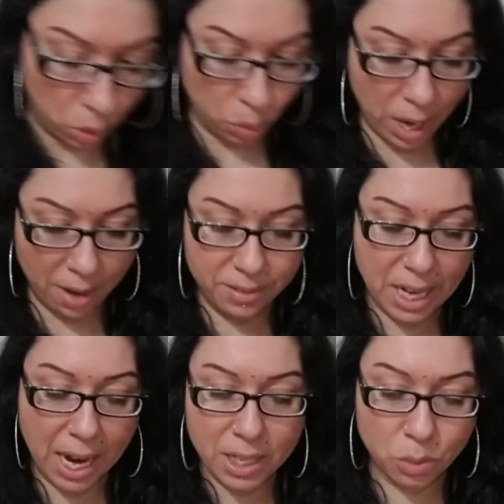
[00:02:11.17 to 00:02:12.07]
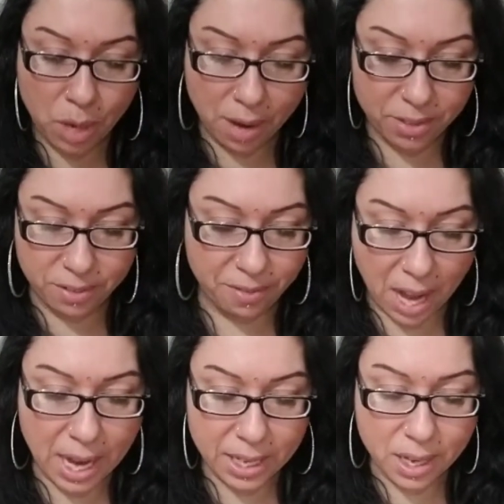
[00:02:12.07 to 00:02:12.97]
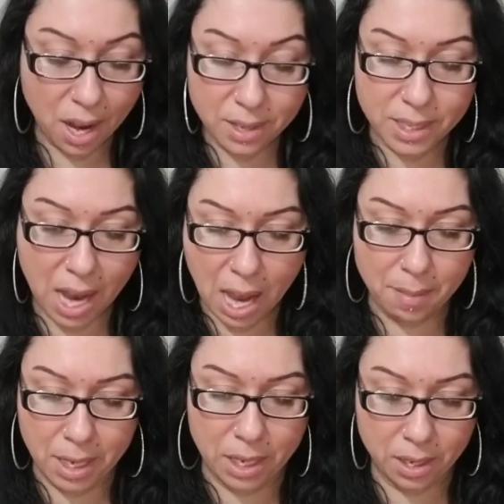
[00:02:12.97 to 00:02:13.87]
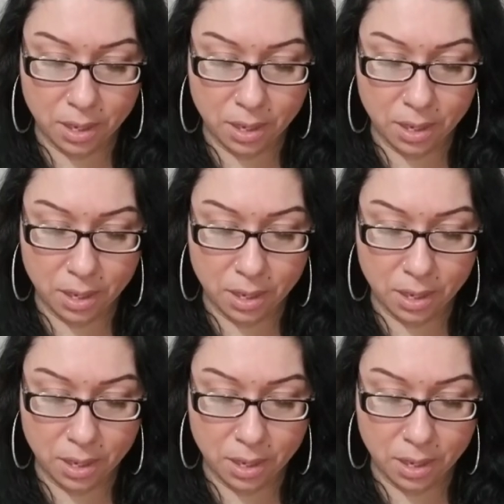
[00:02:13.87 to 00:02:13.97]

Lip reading: We have dates. We have divine timing.